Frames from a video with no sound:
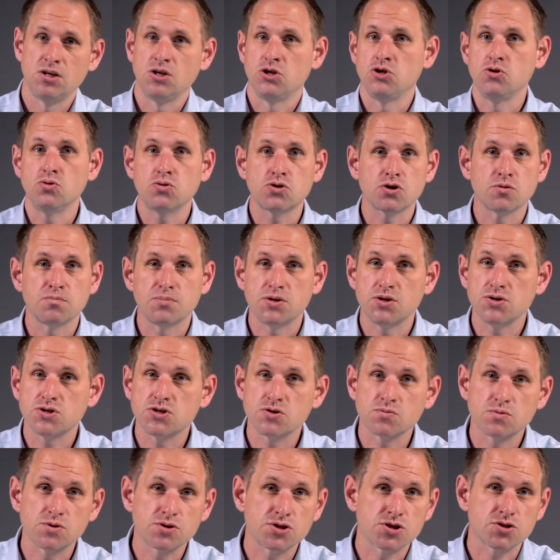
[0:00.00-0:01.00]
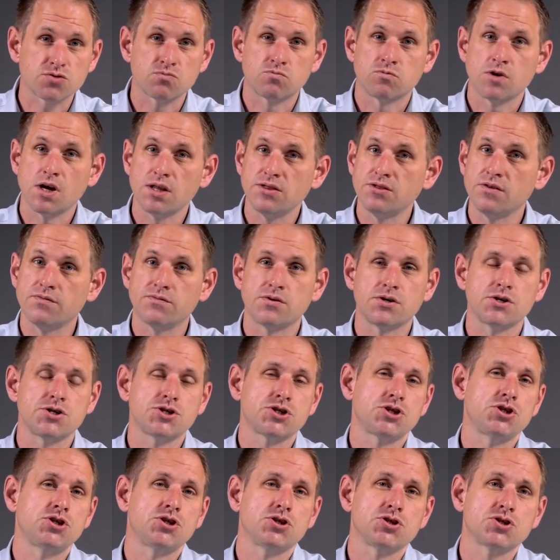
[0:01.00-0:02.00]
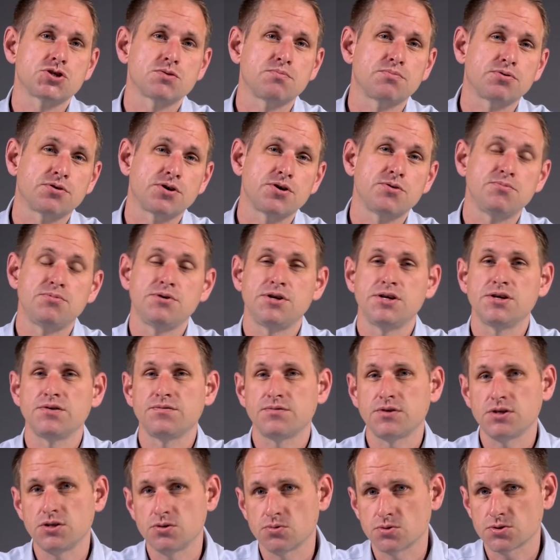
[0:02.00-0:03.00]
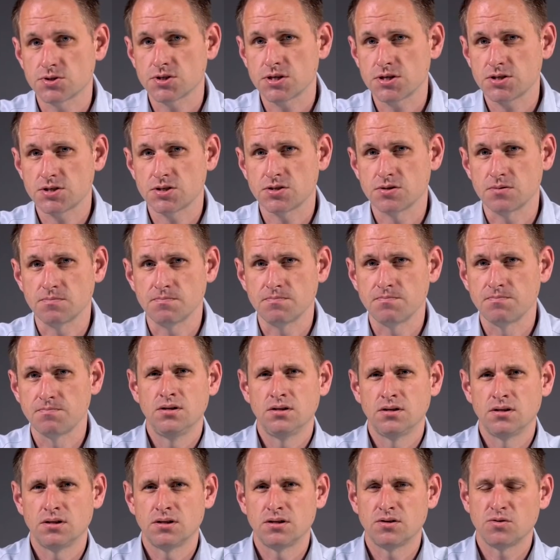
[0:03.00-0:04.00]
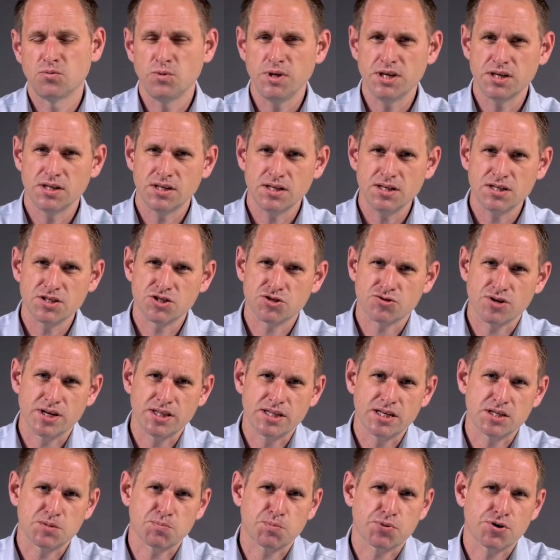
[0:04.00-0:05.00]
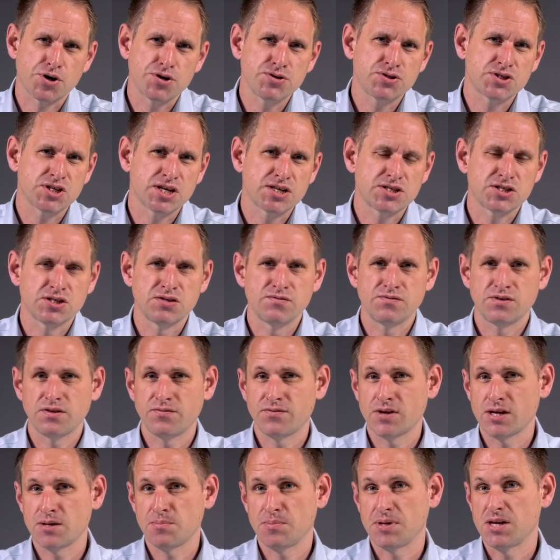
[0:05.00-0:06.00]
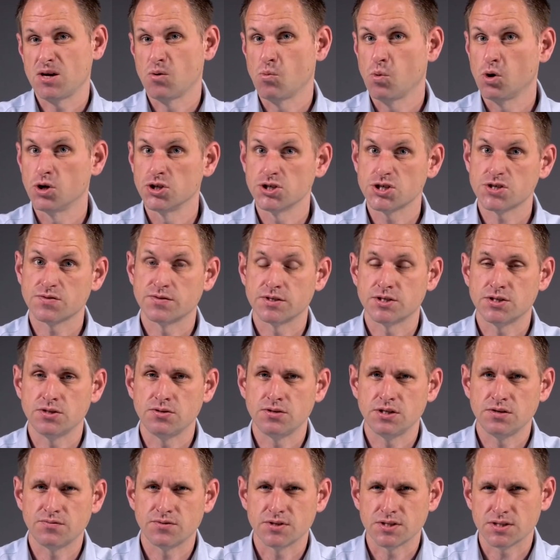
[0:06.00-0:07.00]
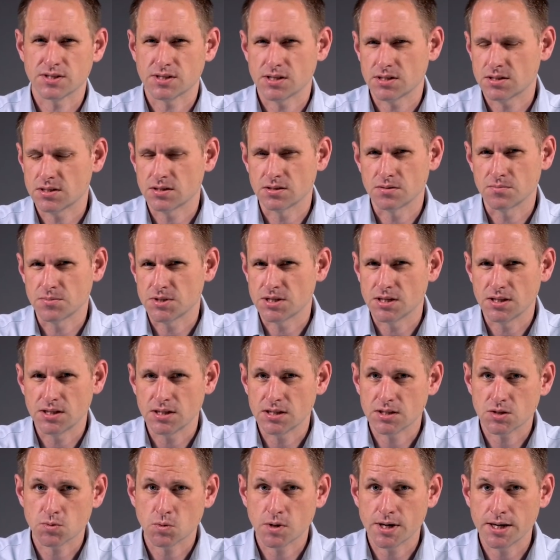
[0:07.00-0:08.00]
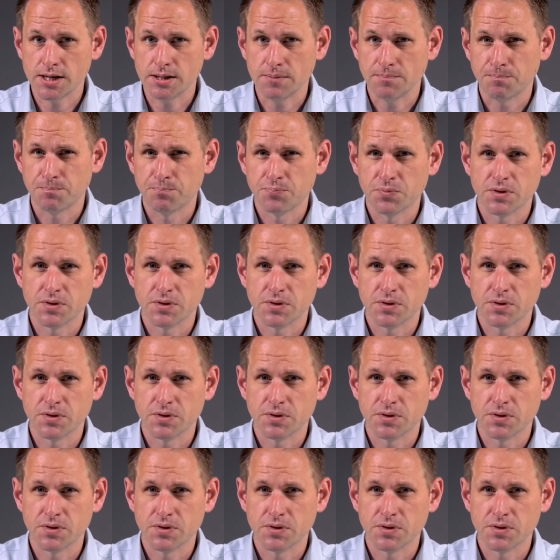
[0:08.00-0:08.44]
Your computer will just run the version that's appropriate for your system. We could illustrate this process of developing once for two different systems in this way.